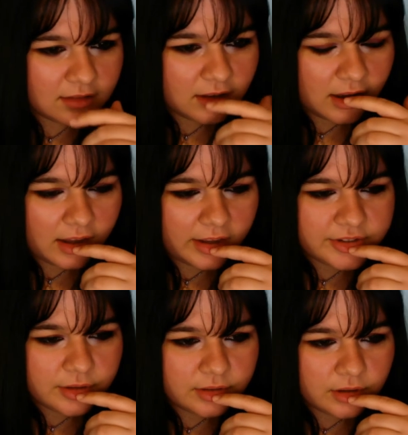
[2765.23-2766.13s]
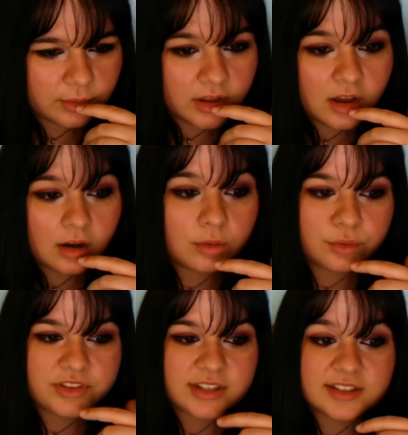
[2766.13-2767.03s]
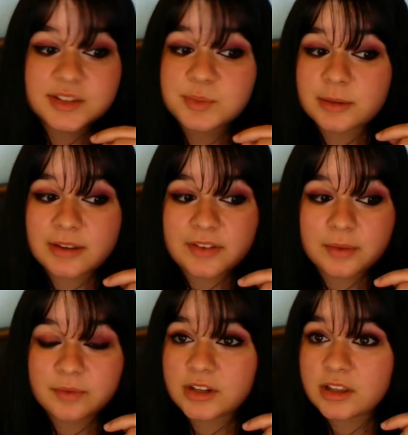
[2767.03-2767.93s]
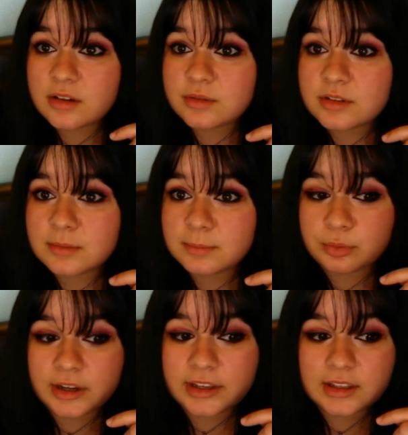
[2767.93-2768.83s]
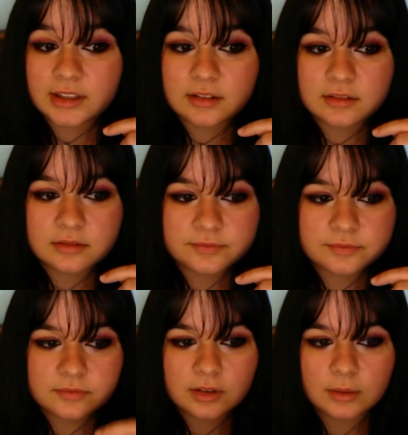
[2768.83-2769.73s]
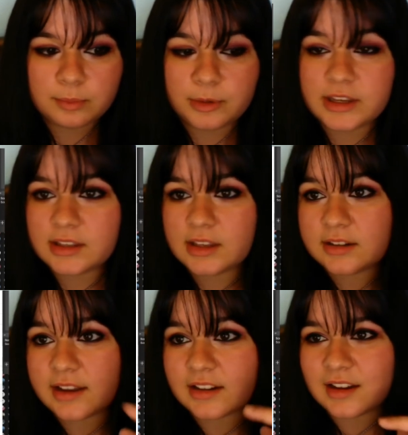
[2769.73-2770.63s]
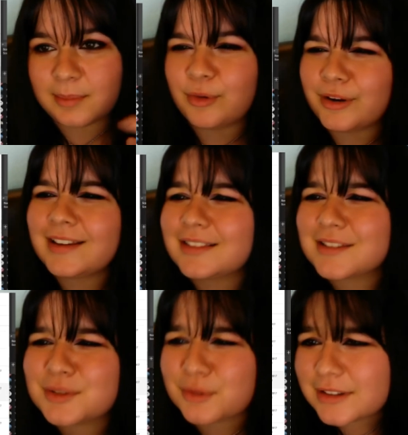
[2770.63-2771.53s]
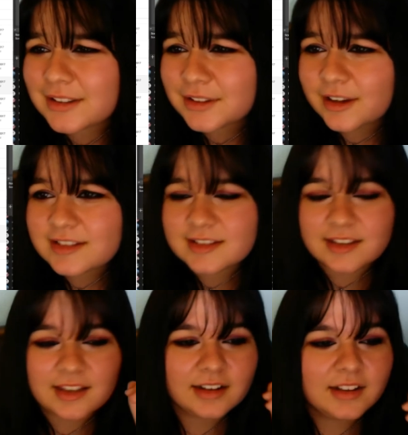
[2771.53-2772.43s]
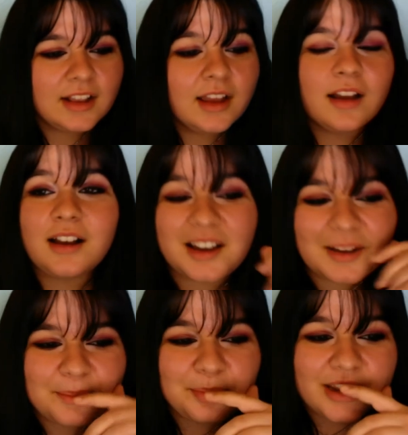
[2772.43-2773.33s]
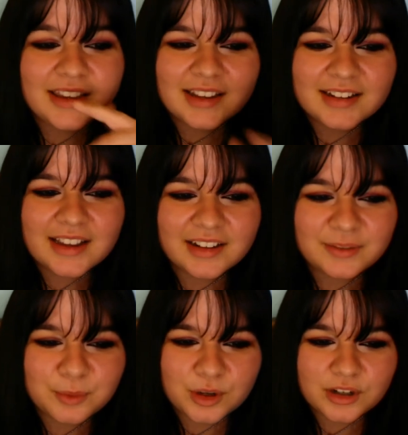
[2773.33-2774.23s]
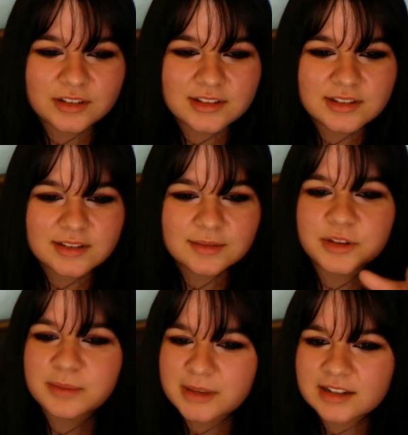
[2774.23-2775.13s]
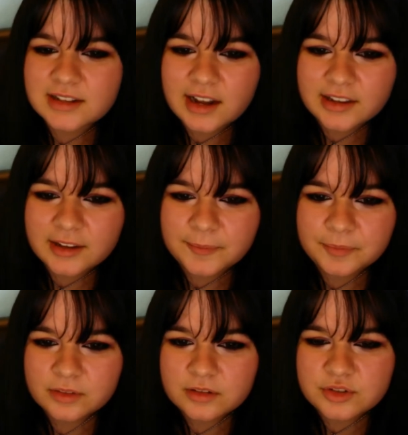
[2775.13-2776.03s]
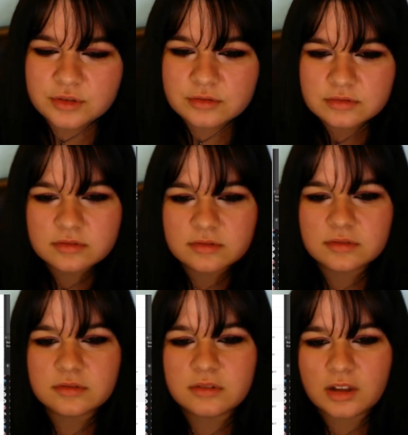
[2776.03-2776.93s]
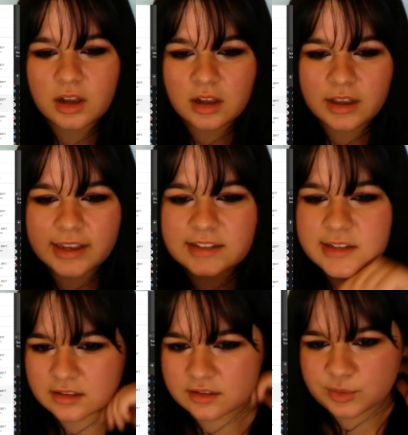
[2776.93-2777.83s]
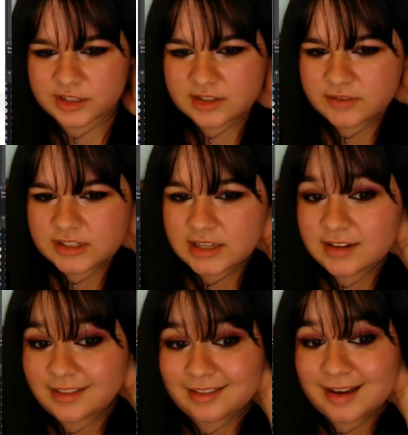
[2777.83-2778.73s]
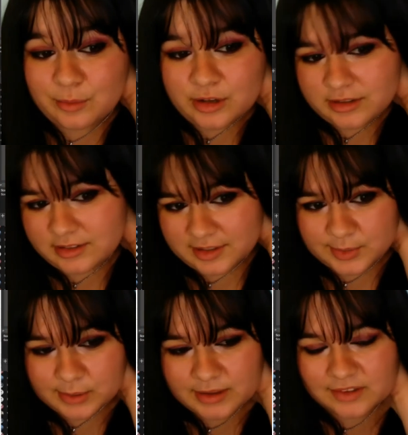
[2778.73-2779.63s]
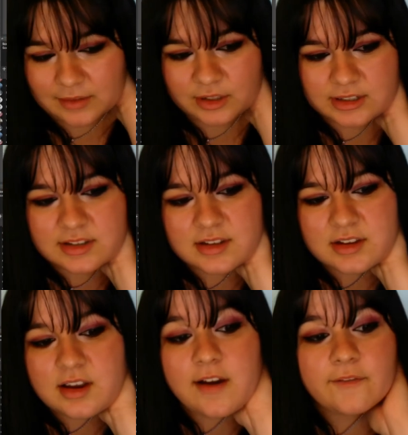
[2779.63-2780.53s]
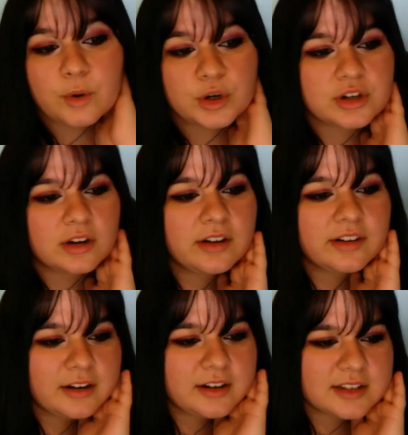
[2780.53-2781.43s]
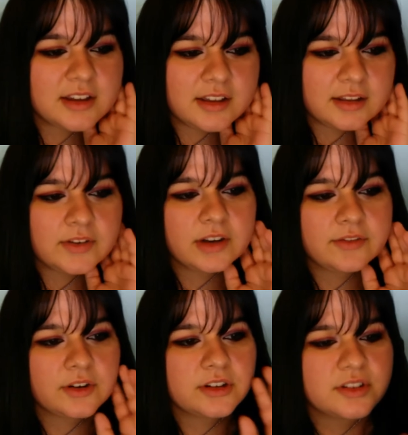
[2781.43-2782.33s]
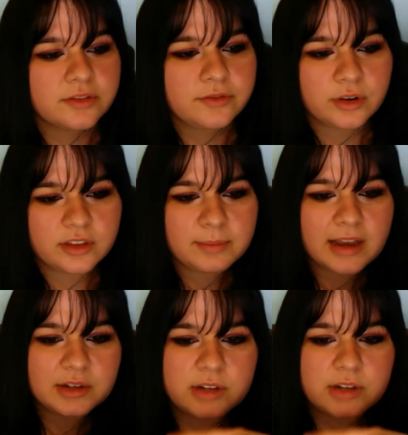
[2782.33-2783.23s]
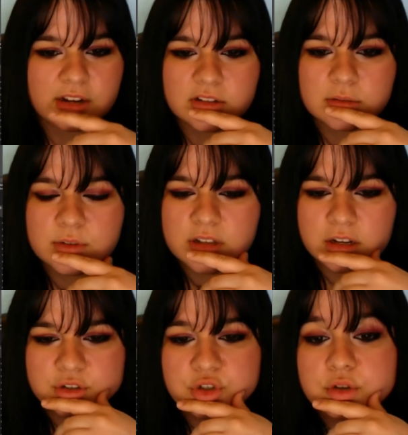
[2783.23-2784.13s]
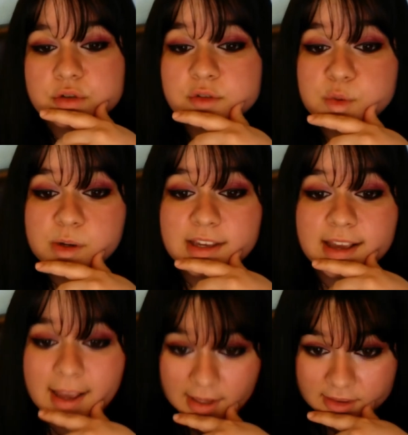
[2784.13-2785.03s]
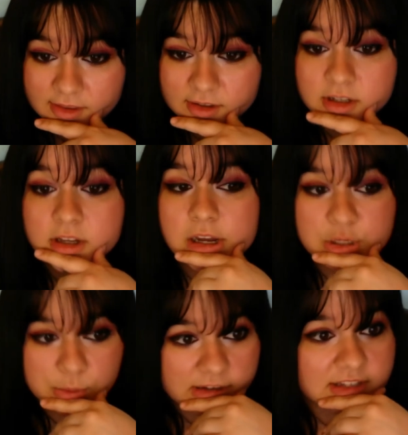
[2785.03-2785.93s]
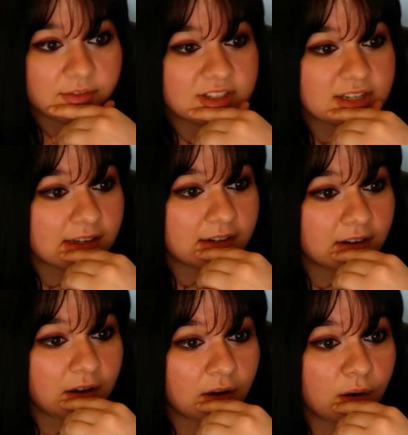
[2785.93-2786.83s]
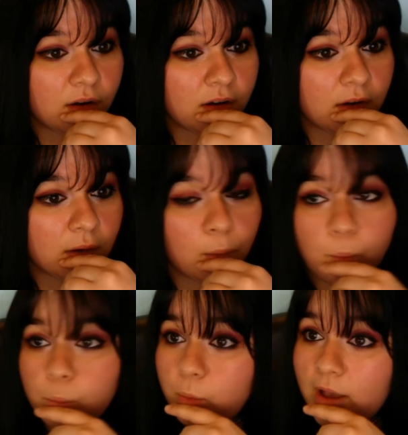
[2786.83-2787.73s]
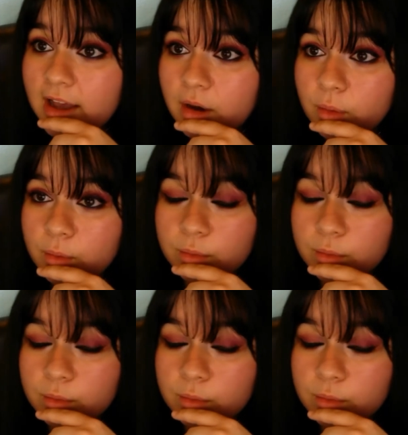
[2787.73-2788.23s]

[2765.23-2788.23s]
I don't know. Oh, this is one of my favorite videos. Breaking negative. I'm pointing at the screen like you guys can see that. Breaking negative words with me and Nadia. June 18th, 2017. That one is one of my favorites. For sure. Oh, there it is. The very first Fourth Impact reaction was on June 28th, 2017. Wow.